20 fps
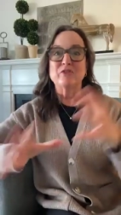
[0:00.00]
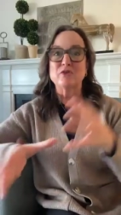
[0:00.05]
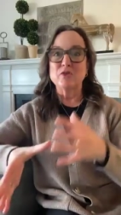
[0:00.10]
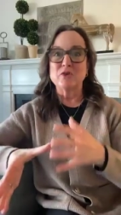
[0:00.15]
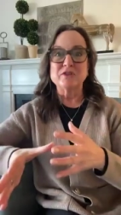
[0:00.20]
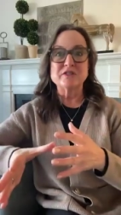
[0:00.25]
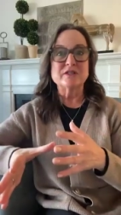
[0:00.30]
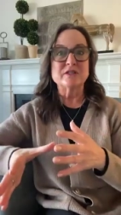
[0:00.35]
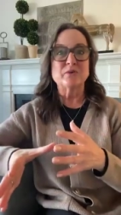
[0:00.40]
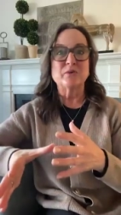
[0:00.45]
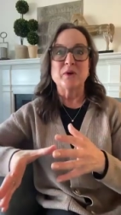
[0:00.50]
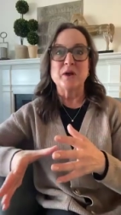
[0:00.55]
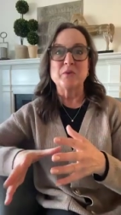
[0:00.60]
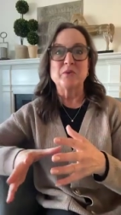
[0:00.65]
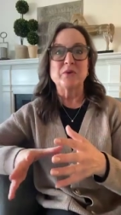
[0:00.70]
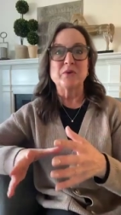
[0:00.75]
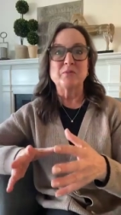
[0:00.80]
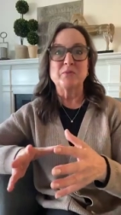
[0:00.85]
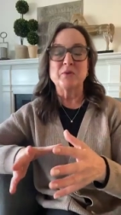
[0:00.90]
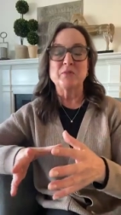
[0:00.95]
and of course the way
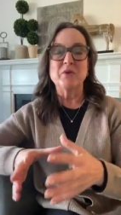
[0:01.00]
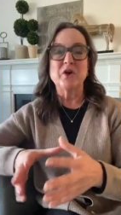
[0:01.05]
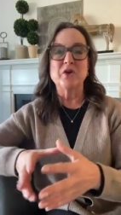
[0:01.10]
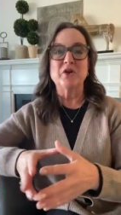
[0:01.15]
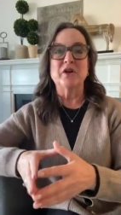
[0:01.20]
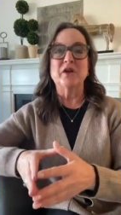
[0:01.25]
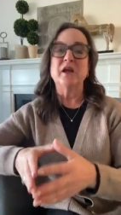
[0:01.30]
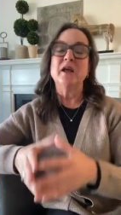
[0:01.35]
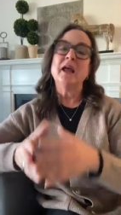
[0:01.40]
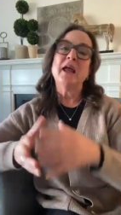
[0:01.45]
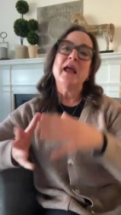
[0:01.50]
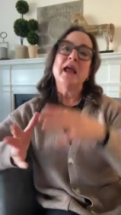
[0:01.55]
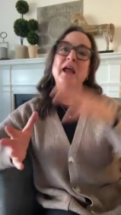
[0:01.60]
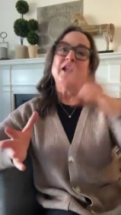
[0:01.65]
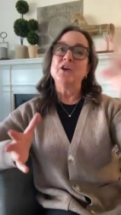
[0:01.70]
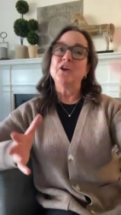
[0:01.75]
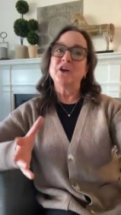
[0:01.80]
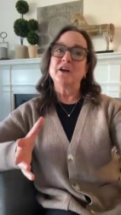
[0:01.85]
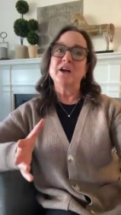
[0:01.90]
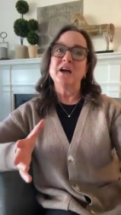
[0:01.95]
we promote it.
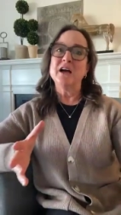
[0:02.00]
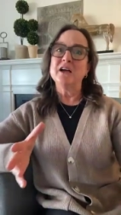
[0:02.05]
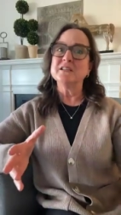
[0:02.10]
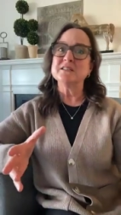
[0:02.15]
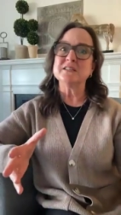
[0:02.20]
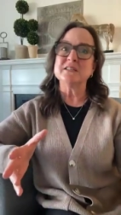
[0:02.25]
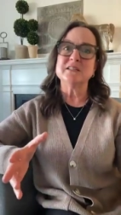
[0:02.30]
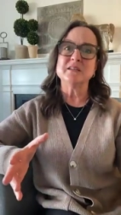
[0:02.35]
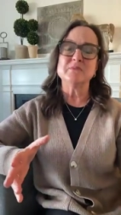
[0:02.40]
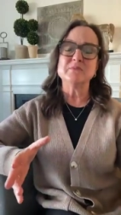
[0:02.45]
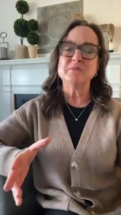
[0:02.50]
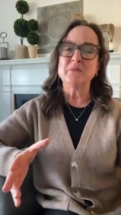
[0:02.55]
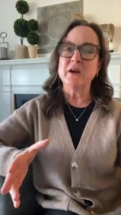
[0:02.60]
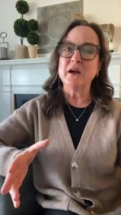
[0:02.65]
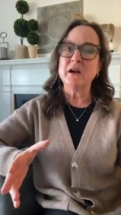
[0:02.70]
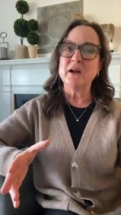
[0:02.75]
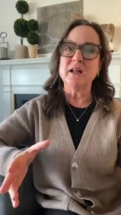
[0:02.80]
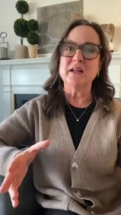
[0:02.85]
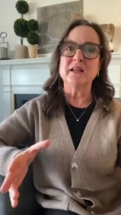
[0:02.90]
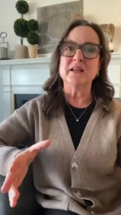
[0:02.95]
And her cousin in
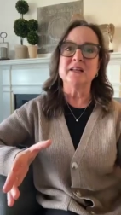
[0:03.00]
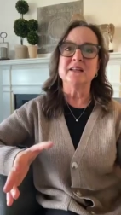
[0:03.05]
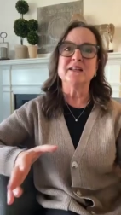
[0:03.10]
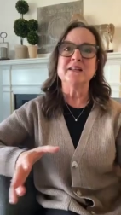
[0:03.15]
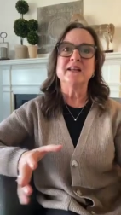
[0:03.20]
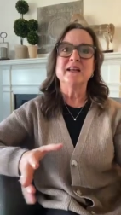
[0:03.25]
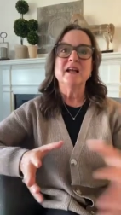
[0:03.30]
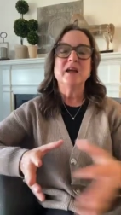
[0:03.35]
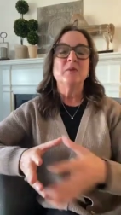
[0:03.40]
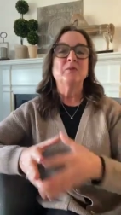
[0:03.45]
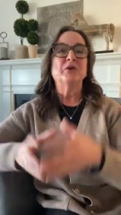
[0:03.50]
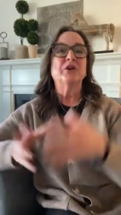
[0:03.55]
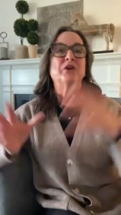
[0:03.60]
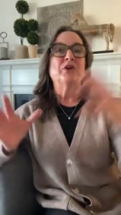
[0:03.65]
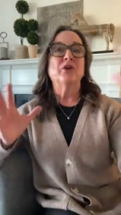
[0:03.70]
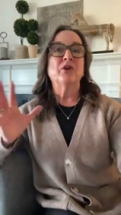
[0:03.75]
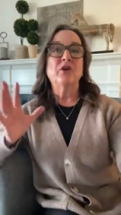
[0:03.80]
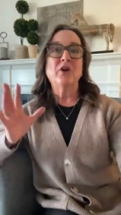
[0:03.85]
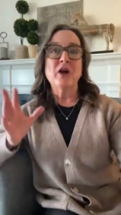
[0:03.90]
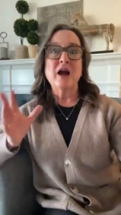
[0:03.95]
Maryland put
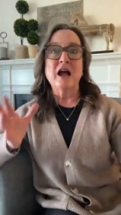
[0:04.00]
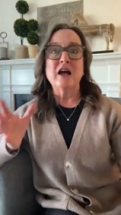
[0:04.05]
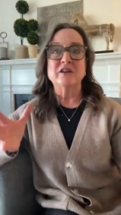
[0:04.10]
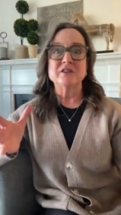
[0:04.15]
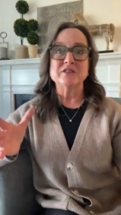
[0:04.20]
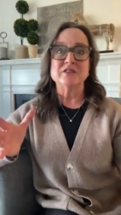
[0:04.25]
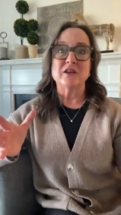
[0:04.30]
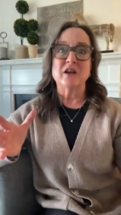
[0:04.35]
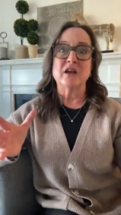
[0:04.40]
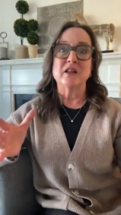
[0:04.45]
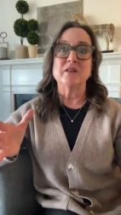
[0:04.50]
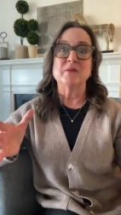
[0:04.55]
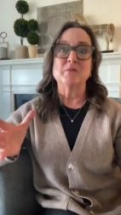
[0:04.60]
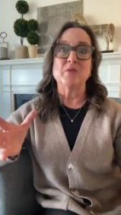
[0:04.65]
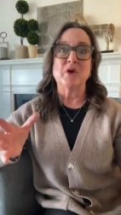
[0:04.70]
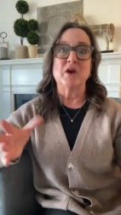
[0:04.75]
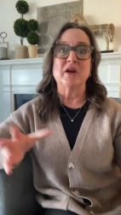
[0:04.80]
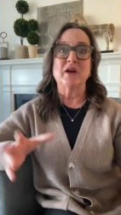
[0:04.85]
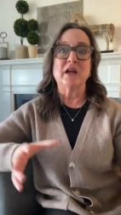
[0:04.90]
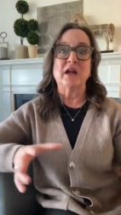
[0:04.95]
her house on the
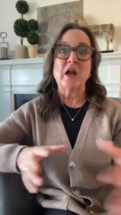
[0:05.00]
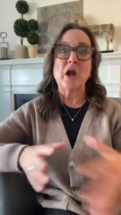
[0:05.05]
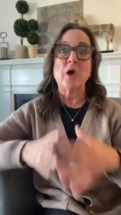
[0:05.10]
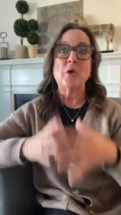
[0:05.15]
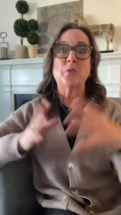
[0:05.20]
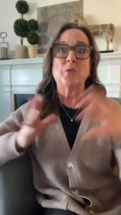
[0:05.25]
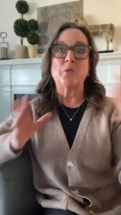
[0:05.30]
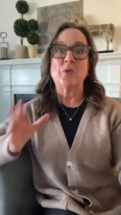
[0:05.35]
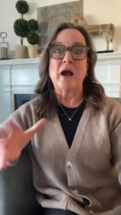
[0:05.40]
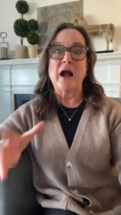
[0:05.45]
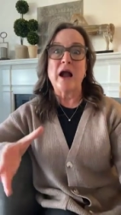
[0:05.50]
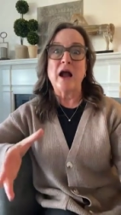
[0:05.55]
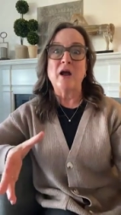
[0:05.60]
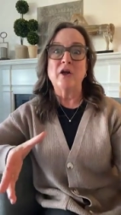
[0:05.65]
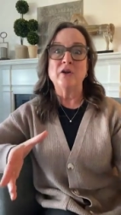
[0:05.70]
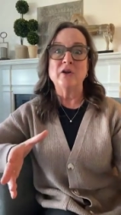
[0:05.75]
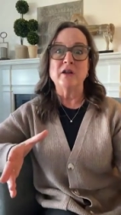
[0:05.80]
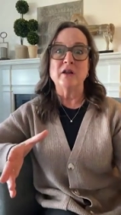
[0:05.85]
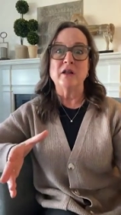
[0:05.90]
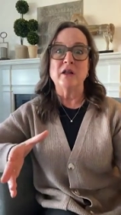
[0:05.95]
market
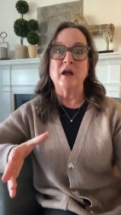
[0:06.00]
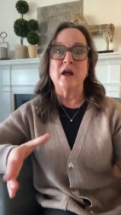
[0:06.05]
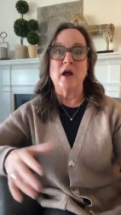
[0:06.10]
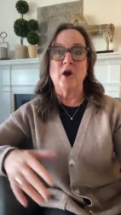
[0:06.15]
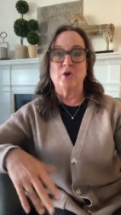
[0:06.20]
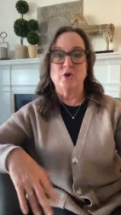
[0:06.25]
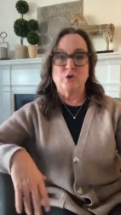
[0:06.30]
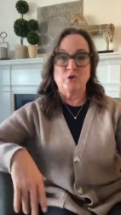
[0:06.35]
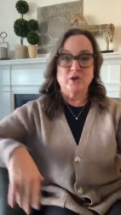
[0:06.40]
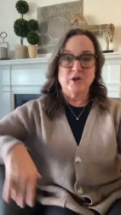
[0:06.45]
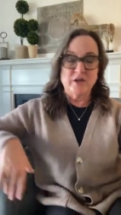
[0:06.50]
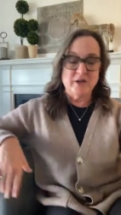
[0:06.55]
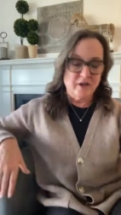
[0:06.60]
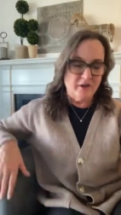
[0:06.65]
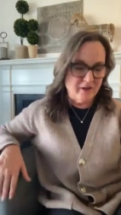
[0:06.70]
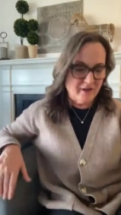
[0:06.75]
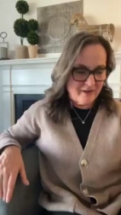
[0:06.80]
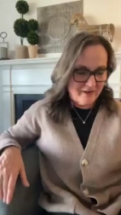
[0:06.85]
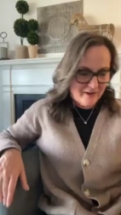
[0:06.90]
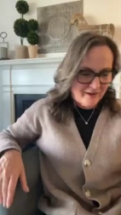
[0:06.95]
around, oh, you can
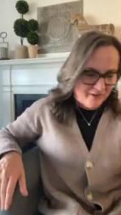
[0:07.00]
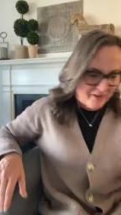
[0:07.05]
hear